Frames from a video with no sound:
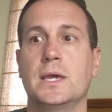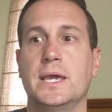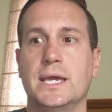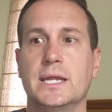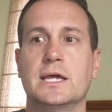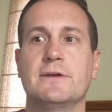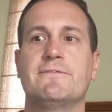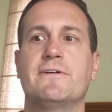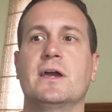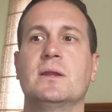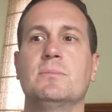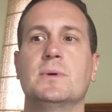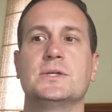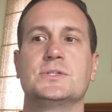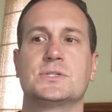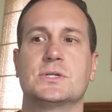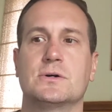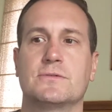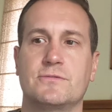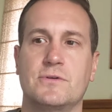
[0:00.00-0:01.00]
and I find
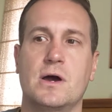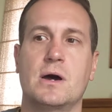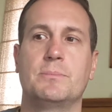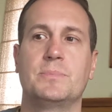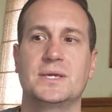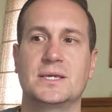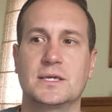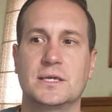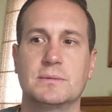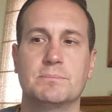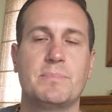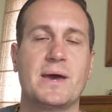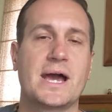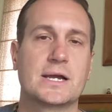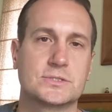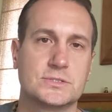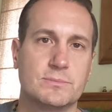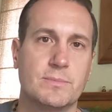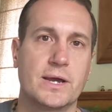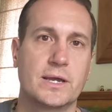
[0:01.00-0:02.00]
myself not being
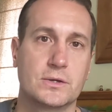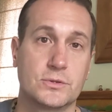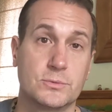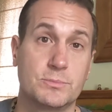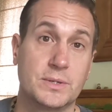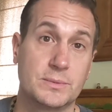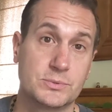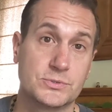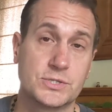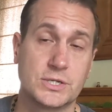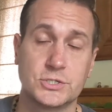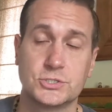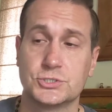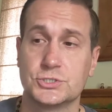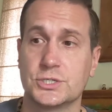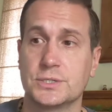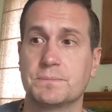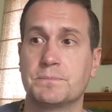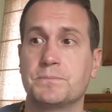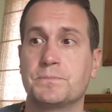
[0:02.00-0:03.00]
impacted by other people's
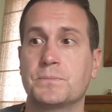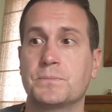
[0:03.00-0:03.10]
energy.